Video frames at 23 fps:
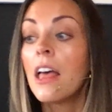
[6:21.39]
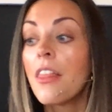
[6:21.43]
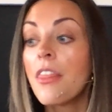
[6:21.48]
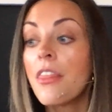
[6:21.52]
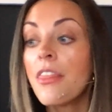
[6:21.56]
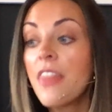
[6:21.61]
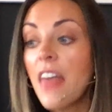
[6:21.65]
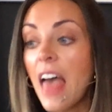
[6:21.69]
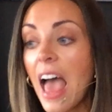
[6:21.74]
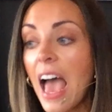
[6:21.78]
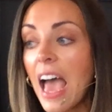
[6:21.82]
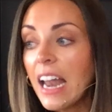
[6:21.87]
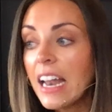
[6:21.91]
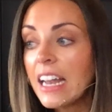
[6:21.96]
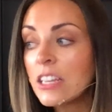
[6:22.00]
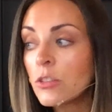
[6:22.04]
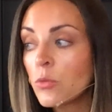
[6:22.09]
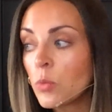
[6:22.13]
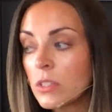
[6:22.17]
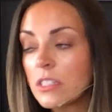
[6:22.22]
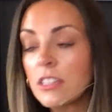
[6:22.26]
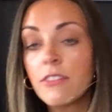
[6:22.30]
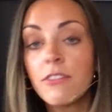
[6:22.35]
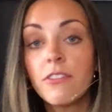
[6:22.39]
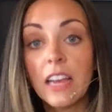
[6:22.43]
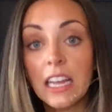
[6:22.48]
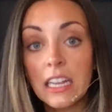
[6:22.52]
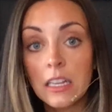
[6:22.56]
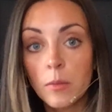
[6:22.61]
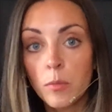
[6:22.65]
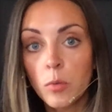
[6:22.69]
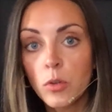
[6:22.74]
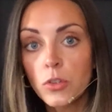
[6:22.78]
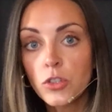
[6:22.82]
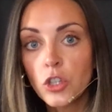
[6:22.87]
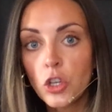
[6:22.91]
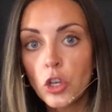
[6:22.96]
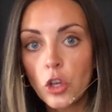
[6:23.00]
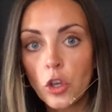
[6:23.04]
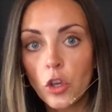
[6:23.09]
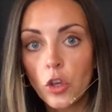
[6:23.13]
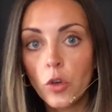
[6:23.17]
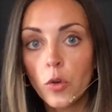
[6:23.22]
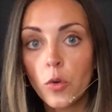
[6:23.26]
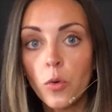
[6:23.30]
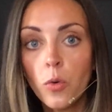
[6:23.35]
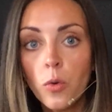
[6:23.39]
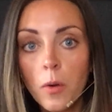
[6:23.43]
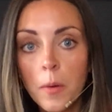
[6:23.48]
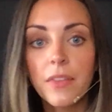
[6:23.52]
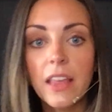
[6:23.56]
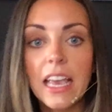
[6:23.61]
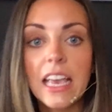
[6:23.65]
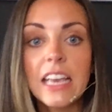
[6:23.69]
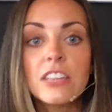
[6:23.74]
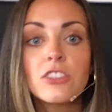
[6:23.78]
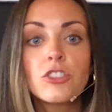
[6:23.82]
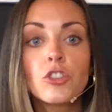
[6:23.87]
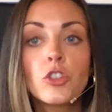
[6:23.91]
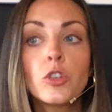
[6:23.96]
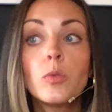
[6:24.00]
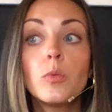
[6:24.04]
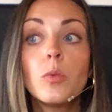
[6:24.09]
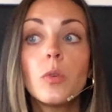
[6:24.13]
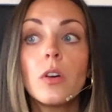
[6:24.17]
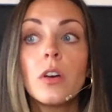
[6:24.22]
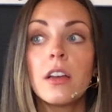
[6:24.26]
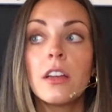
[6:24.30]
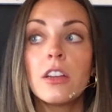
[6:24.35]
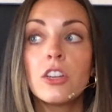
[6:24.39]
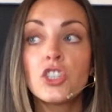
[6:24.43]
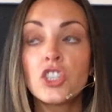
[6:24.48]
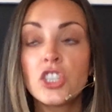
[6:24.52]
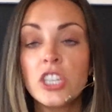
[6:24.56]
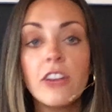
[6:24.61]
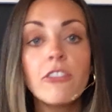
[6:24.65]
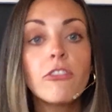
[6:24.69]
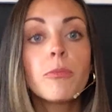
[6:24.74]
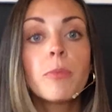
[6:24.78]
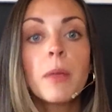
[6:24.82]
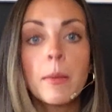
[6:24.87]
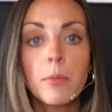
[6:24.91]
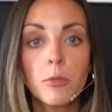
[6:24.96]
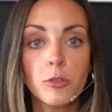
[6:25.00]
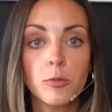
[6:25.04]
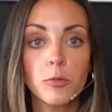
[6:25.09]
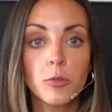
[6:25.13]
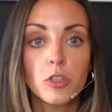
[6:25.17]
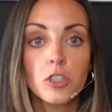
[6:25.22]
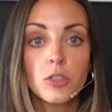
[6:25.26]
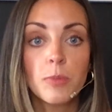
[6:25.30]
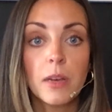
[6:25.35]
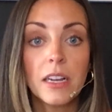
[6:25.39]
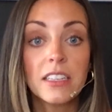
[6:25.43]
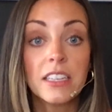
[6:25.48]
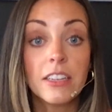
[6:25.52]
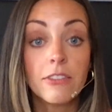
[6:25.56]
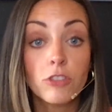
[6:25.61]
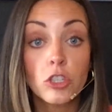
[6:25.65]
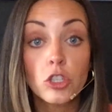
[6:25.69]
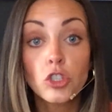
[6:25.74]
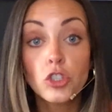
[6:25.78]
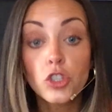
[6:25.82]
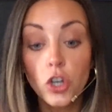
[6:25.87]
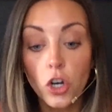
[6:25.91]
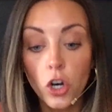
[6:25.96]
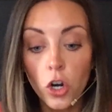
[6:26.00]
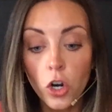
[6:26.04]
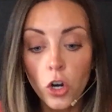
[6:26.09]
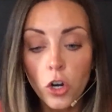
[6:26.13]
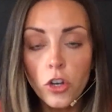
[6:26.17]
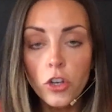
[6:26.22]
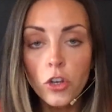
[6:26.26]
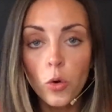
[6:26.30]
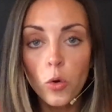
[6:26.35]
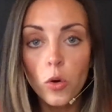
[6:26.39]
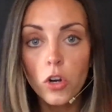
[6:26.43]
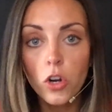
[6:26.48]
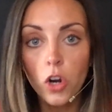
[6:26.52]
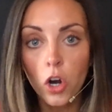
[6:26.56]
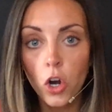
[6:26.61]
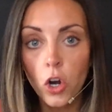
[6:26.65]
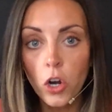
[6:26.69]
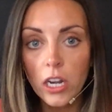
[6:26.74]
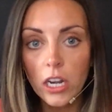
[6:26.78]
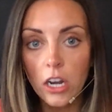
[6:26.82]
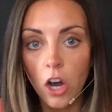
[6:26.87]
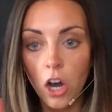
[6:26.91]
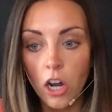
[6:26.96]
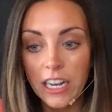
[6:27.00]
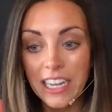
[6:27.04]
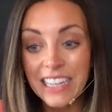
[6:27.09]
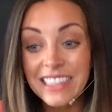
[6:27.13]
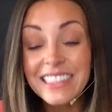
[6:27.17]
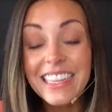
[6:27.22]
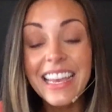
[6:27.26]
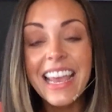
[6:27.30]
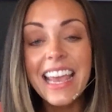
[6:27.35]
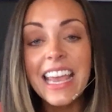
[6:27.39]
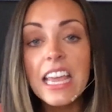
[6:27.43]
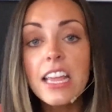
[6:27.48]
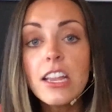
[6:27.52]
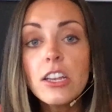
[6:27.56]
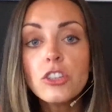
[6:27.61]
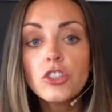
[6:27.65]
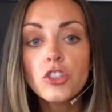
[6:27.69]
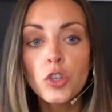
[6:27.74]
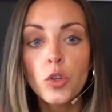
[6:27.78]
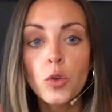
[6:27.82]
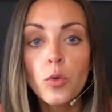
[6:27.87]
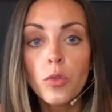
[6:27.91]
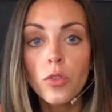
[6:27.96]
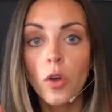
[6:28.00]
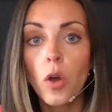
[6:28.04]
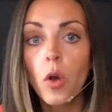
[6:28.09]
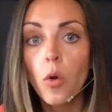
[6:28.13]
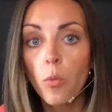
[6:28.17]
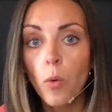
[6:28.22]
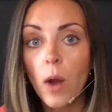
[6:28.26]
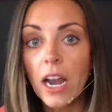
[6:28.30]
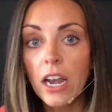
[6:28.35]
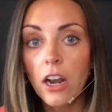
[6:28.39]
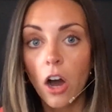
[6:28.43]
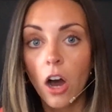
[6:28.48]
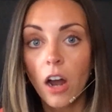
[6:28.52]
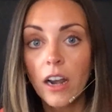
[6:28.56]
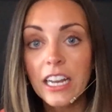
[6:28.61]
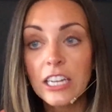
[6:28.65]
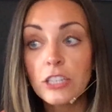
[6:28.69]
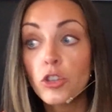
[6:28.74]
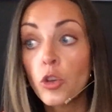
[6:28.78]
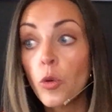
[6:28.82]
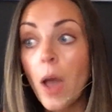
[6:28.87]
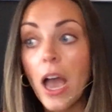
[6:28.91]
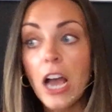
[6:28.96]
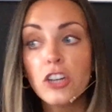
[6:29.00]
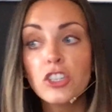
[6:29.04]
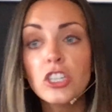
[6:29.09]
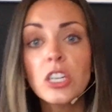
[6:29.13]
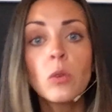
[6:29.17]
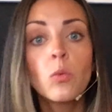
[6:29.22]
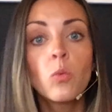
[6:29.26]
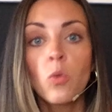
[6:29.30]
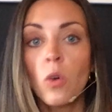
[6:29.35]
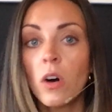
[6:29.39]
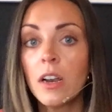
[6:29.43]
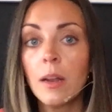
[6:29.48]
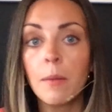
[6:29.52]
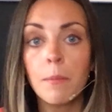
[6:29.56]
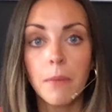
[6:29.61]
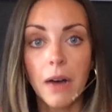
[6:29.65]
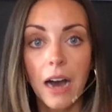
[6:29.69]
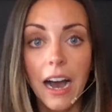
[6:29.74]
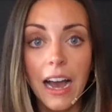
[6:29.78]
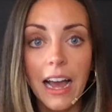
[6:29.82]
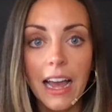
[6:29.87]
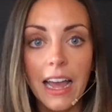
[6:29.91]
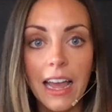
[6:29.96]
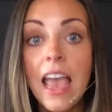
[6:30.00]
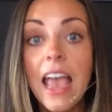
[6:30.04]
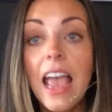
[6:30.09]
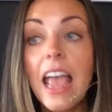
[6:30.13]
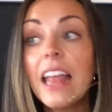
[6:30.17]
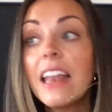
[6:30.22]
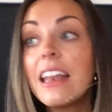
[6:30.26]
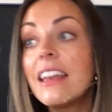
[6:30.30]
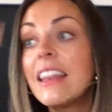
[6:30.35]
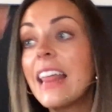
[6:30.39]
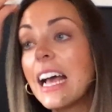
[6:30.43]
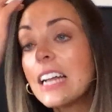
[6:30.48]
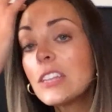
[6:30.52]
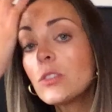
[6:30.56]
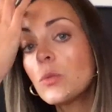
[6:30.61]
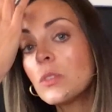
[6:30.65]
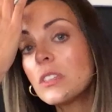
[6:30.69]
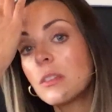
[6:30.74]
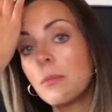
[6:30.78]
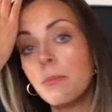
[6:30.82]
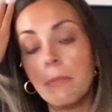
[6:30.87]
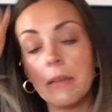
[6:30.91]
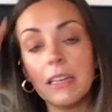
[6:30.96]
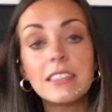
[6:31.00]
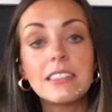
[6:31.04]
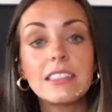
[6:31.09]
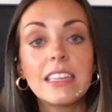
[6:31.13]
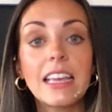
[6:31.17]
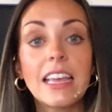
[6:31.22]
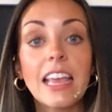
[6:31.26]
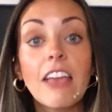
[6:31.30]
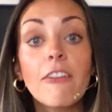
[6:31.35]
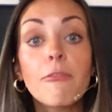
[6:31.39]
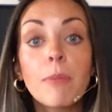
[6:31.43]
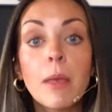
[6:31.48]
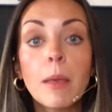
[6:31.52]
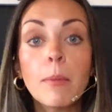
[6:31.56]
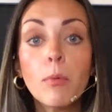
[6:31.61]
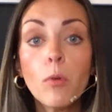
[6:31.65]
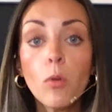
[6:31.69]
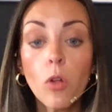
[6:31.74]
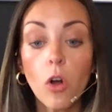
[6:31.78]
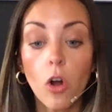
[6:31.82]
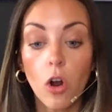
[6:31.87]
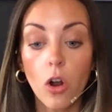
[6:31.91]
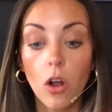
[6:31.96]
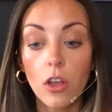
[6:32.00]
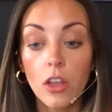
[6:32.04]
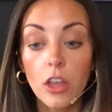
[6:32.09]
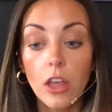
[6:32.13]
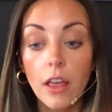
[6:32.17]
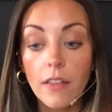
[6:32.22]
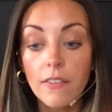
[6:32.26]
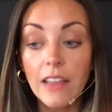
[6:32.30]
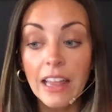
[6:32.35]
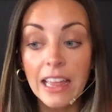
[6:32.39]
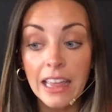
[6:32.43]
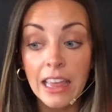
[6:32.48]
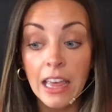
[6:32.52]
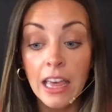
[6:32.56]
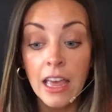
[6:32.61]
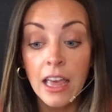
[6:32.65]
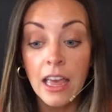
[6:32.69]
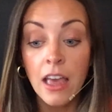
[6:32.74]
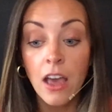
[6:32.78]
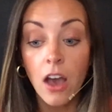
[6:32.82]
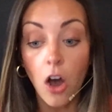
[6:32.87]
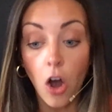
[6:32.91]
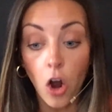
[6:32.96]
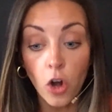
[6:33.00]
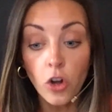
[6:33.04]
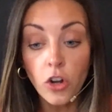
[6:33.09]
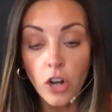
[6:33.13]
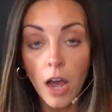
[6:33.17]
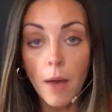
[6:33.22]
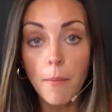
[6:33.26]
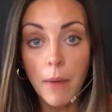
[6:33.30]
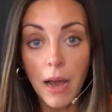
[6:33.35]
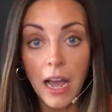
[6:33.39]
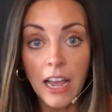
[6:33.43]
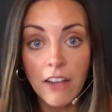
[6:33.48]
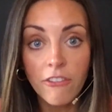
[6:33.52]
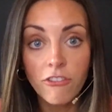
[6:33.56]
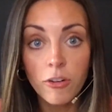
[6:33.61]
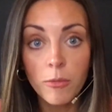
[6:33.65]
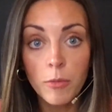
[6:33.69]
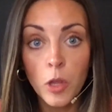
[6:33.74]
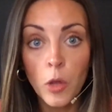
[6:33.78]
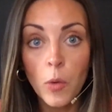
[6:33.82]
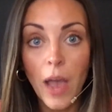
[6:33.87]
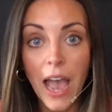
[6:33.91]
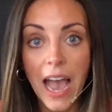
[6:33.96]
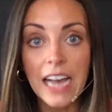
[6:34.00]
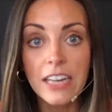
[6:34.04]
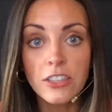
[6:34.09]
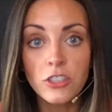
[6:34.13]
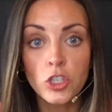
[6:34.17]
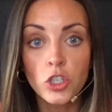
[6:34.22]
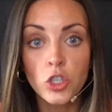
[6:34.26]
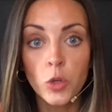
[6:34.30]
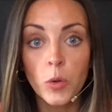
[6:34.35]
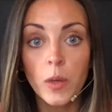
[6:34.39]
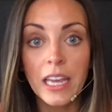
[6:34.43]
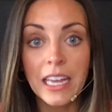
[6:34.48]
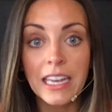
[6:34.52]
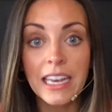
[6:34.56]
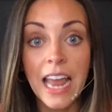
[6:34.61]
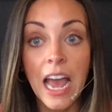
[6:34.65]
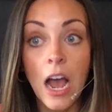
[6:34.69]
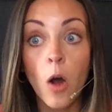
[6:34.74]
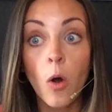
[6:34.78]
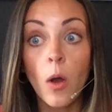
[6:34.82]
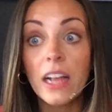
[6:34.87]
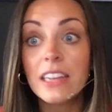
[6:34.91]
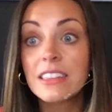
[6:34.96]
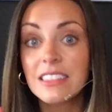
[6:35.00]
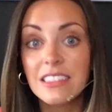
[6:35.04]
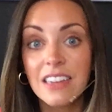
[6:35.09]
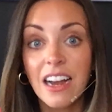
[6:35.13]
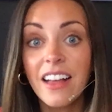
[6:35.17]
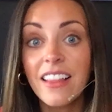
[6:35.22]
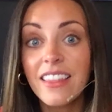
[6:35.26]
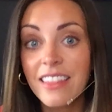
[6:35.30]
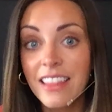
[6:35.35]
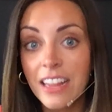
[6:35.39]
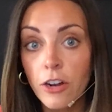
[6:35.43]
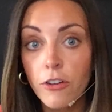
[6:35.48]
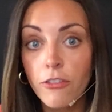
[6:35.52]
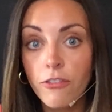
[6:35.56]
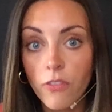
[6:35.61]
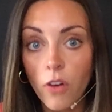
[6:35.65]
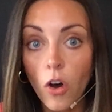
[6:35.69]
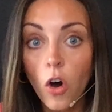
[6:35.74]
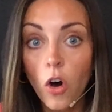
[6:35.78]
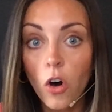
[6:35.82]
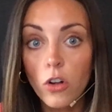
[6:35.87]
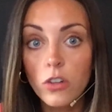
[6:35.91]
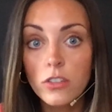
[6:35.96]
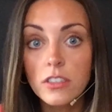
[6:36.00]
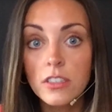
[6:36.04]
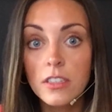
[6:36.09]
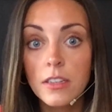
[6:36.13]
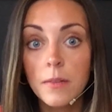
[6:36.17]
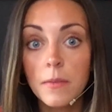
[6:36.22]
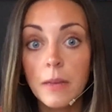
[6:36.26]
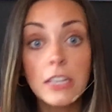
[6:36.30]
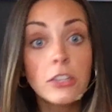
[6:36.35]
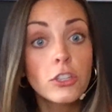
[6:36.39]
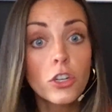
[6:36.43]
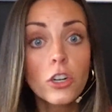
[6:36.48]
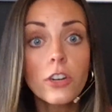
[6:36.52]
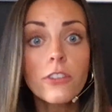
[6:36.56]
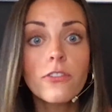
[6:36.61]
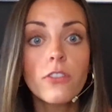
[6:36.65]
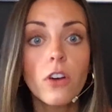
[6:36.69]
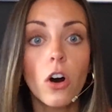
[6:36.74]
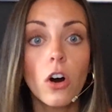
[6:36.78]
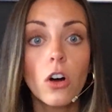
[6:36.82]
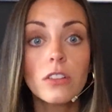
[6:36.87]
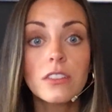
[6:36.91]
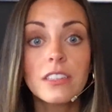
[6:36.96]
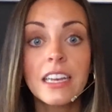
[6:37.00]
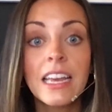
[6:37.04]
That is what's available to you, is to shift people's perspective, to turn your current audience into the right audience who actually want to buy. And that's what's missing. If people are not buying from you as you're doing it now, it's not their fault. It's your fault.